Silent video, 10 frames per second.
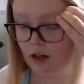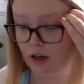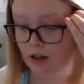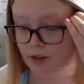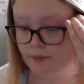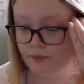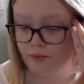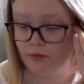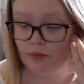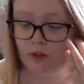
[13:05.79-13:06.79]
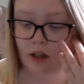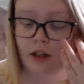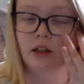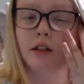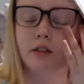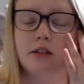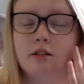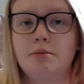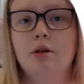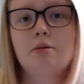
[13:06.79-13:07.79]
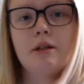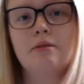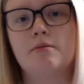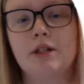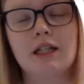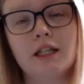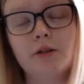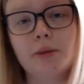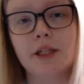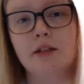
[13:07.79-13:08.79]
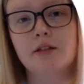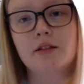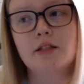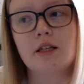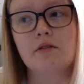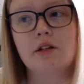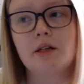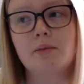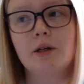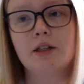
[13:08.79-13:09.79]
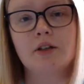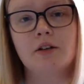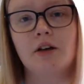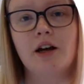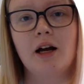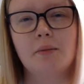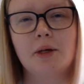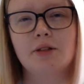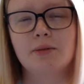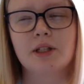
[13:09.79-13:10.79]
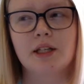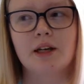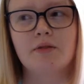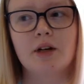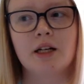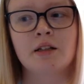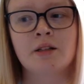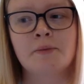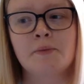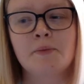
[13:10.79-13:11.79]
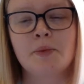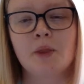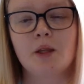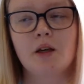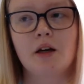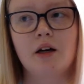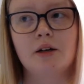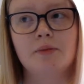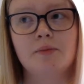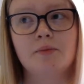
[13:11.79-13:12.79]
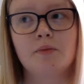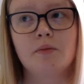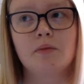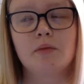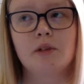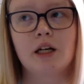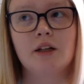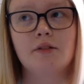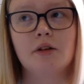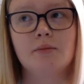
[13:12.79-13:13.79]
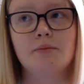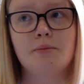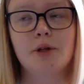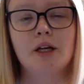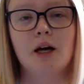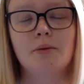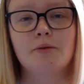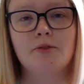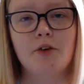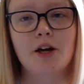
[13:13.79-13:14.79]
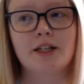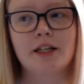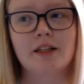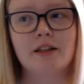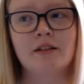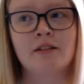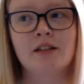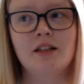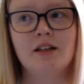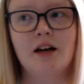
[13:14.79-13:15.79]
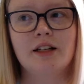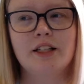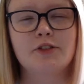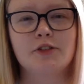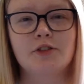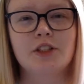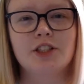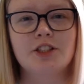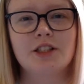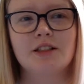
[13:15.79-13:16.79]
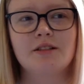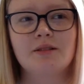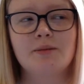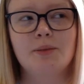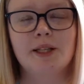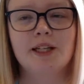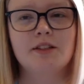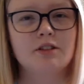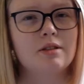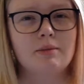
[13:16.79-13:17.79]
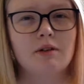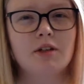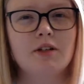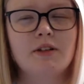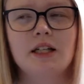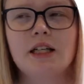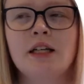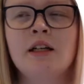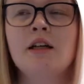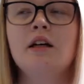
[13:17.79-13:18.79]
I think I'll still probably read a little bit this evening, but I don't know how much I'm going to get read. And if I'm putting it up on Friday, then I need to have finished it by the end of tomorrow, really.